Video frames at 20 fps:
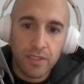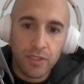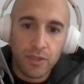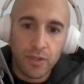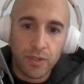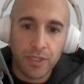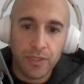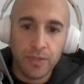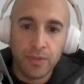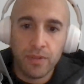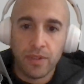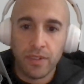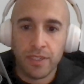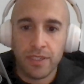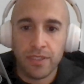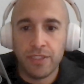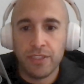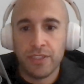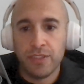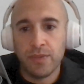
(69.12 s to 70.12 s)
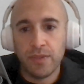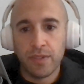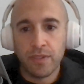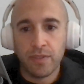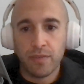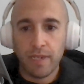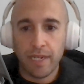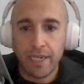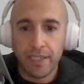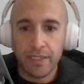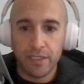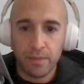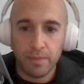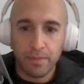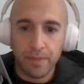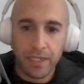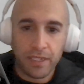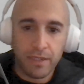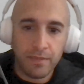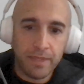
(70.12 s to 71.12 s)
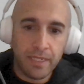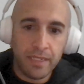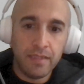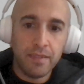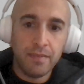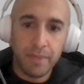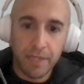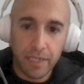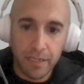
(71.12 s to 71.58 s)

So are you just doing a regular pyramid